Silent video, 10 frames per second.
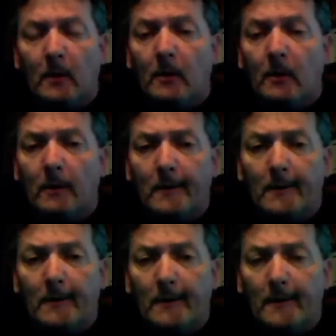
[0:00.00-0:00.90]
or
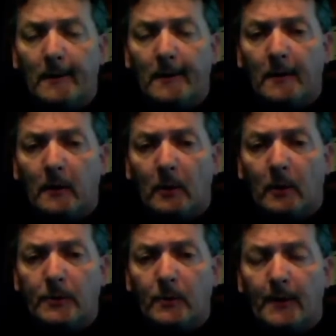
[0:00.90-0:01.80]
a
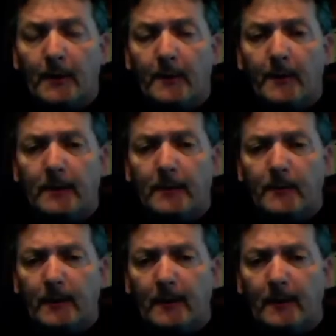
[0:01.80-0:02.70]
ghost without a face,
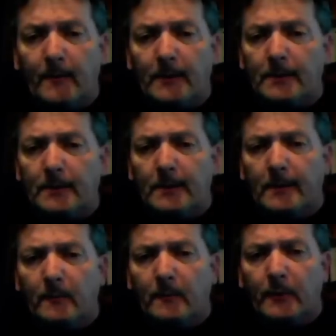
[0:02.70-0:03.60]
if you have this
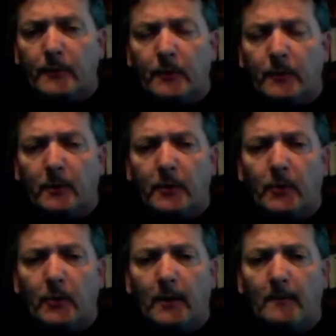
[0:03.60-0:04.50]
in a vision or a
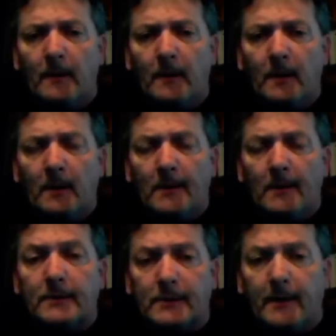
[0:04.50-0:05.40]
dream,
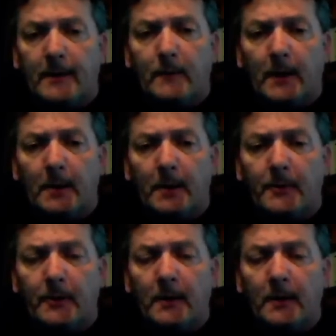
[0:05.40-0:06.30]
it's a sign of a
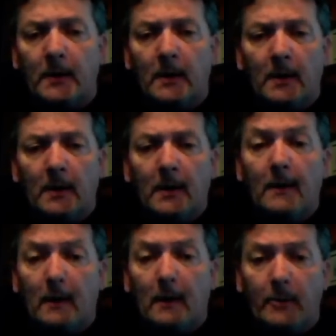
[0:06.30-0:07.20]
harbinger.
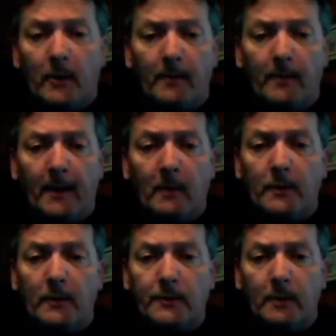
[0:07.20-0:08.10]
I'll be right back. I'm
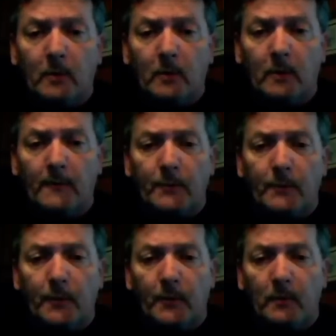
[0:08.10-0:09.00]
going to share more of
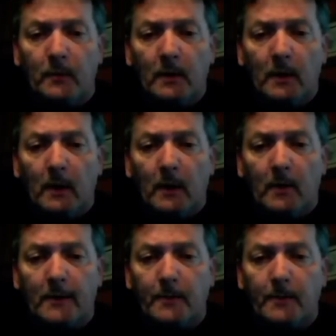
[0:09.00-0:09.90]
this with you. I
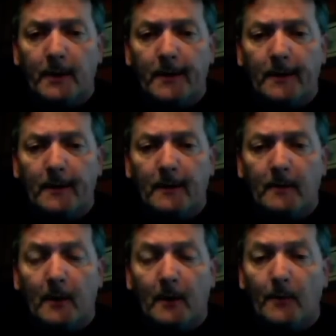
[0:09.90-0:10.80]
want to explain
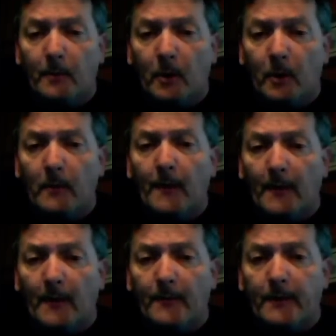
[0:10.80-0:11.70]
about the boy
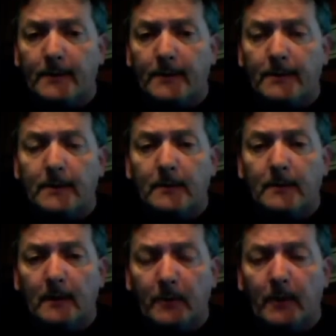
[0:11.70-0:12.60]
without the face.
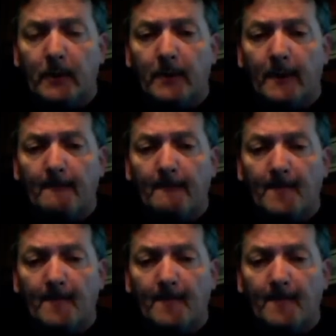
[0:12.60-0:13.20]
I'll be right back.